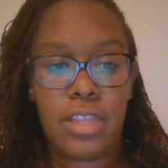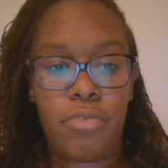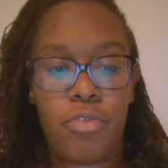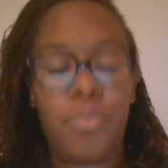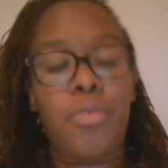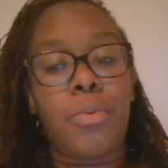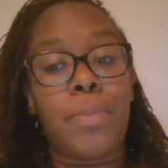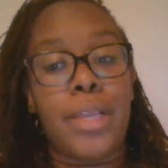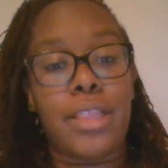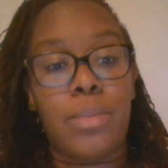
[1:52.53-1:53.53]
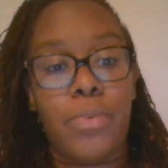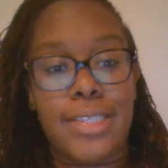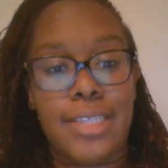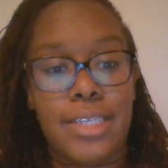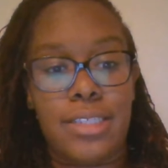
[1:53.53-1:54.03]
then we will repeat the
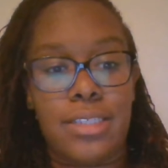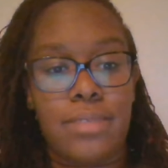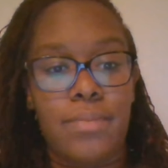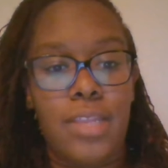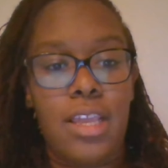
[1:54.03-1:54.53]
process.